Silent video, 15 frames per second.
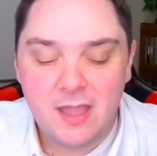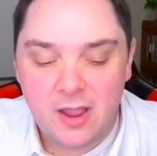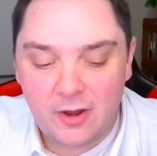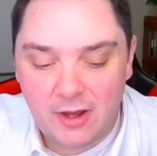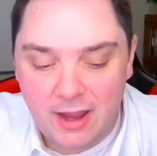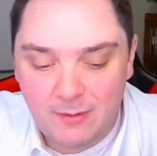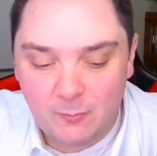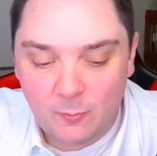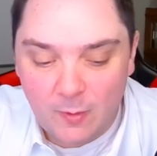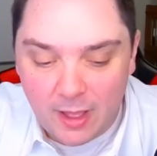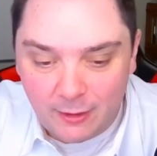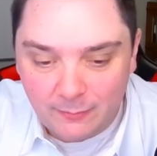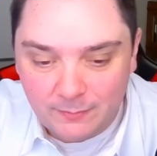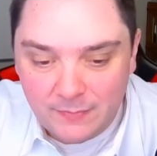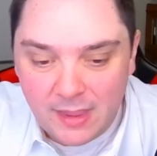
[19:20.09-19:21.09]
All right.
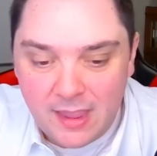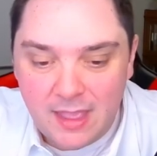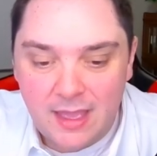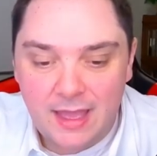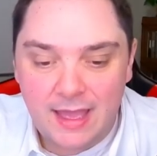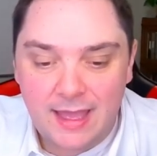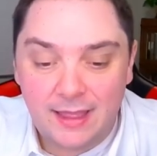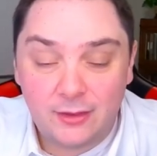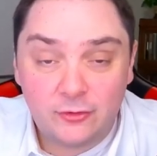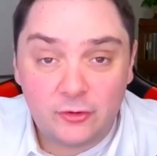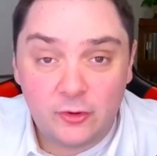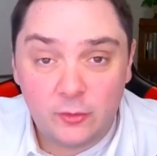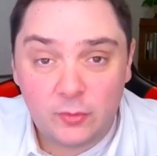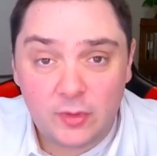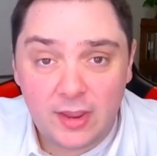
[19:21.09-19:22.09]
Well, uh,
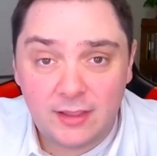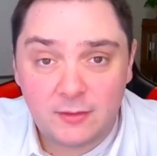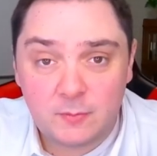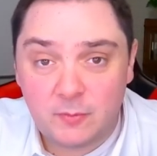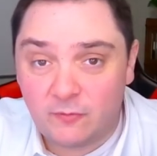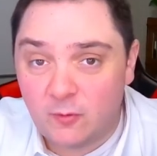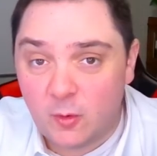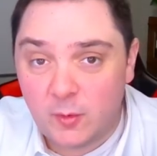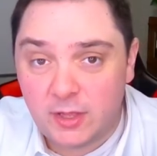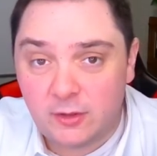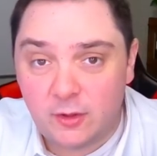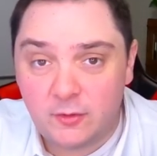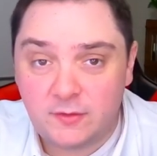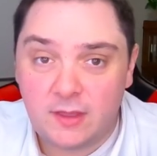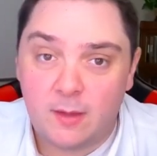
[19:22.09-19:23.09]
two things before we
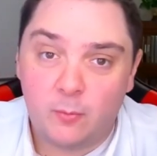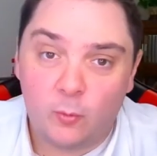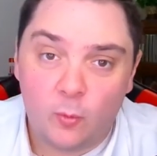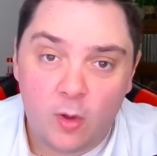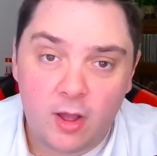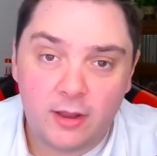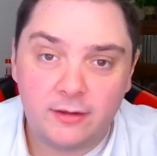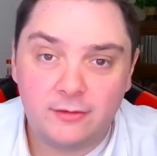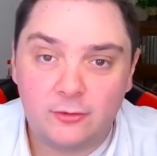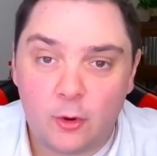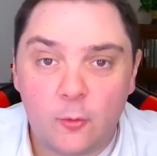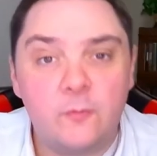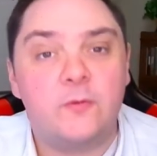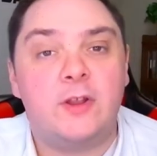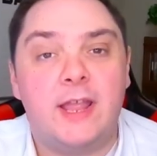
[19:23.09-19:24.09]
close up. One,
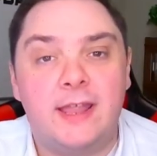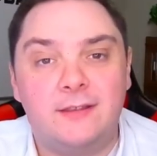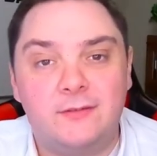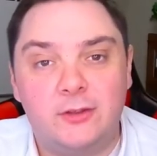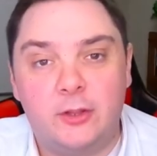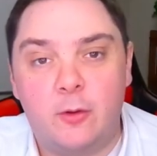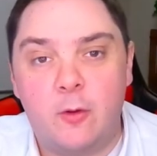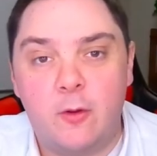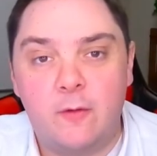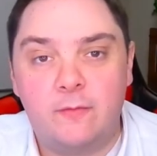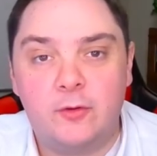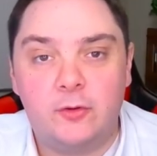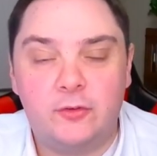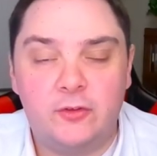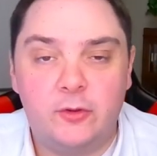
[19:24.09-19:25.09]
don't forget to go
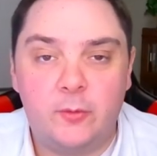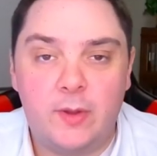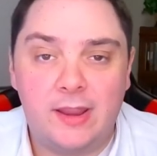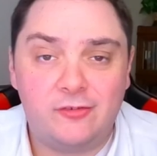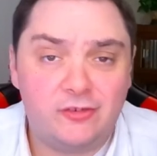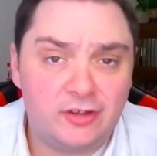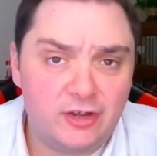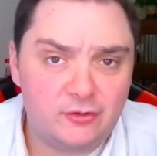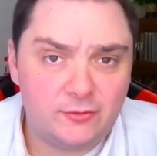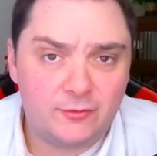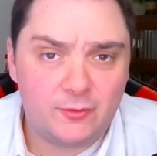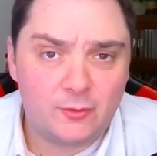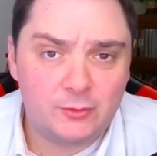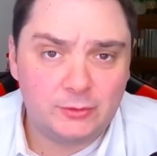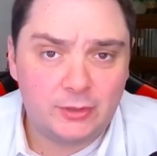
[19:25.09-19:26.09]
over to
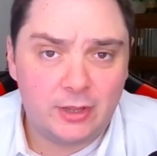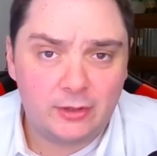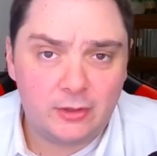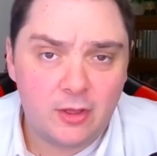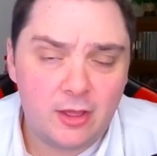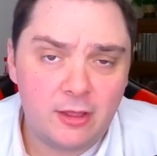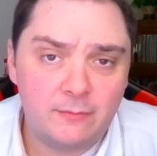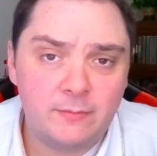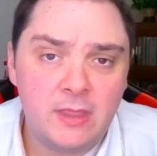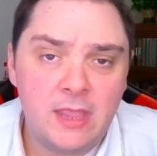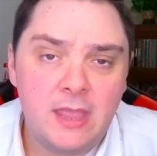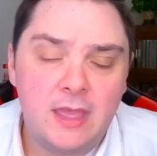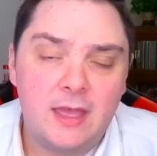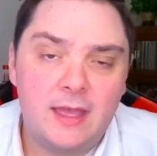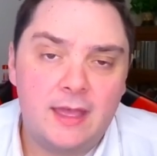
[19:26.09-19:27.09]
agentinnercircle.com,
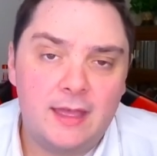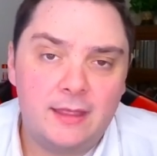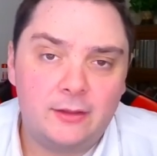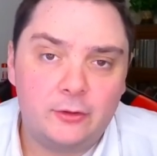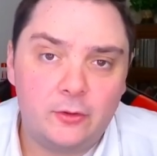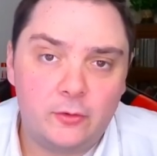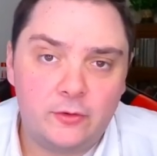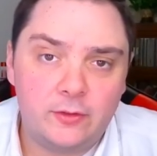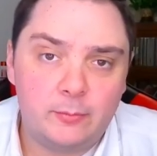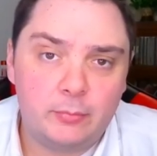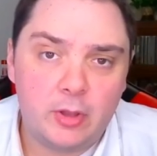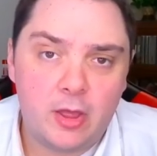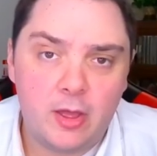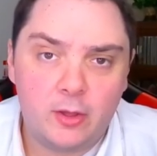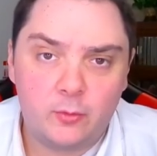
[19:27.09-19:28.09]
uh, go to the
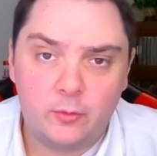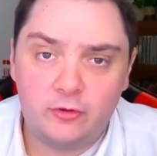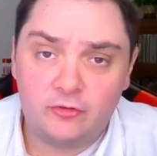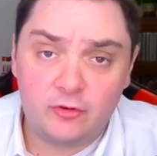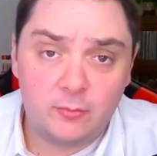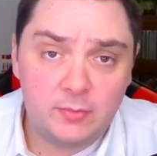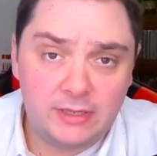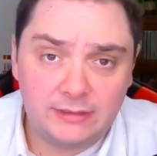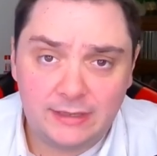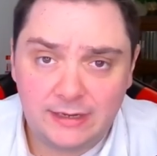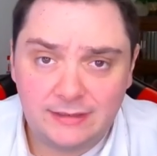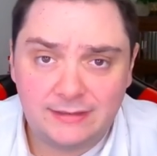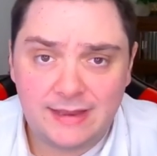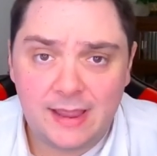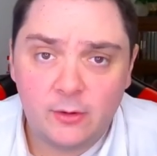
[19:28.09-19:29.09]
blog, which should be
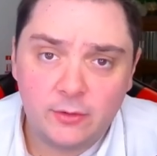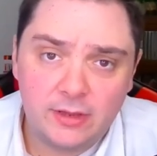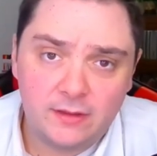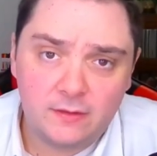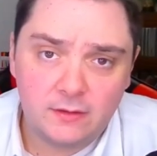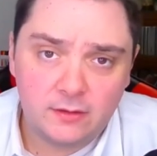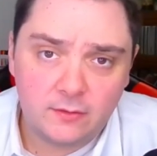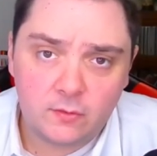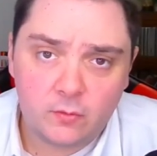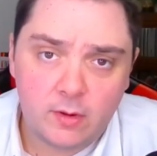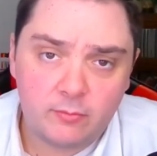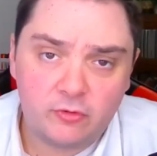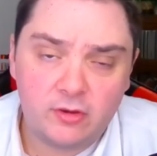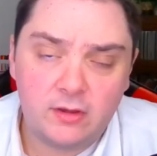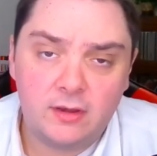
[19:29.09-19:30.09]
linked down in the
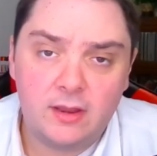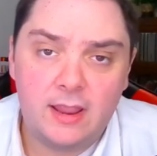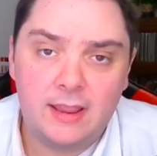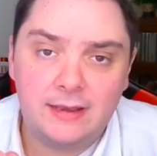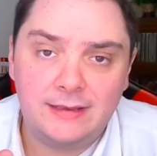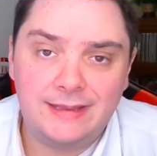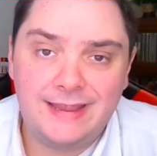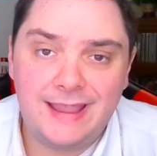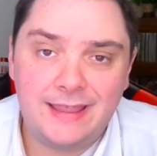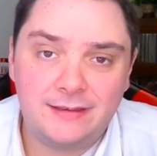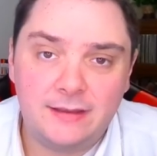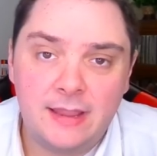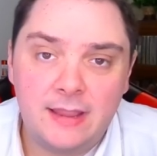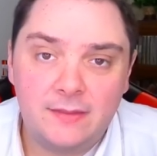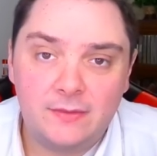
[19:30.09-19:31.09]
description, and
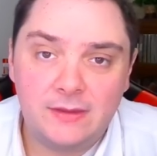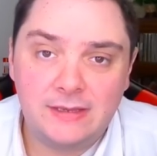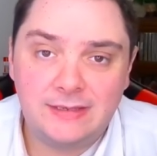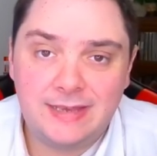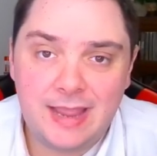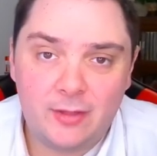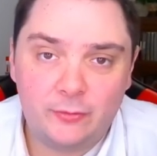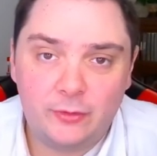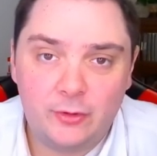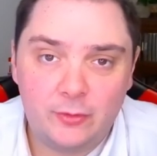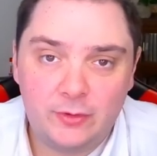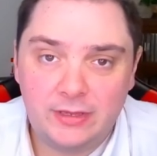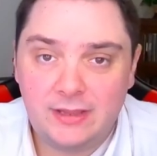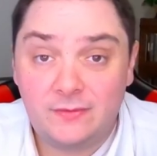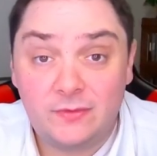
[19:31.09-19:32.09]
get the download
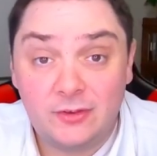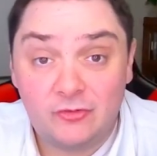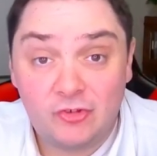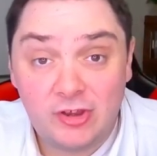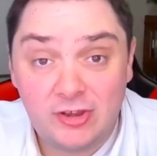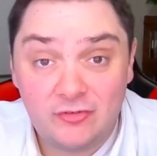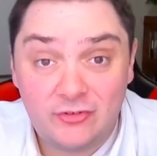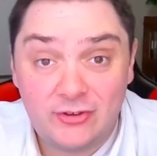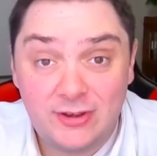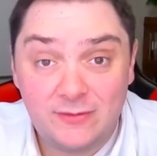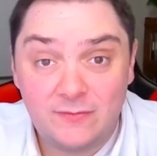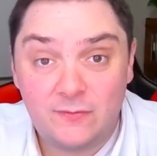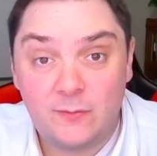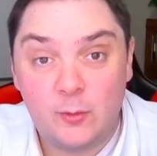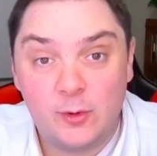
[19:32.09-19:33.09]
and get the cheat sheet
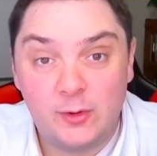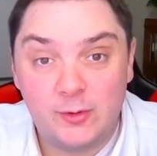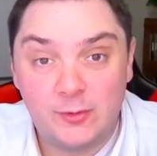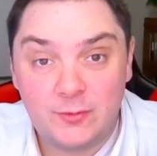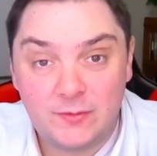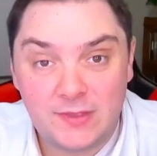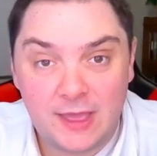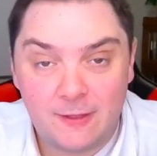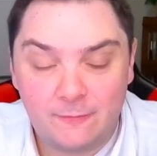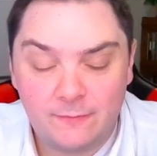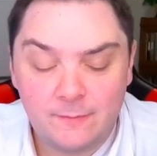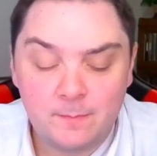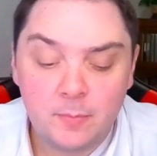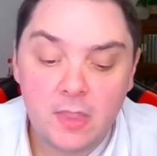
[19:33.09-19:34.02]
for yourself.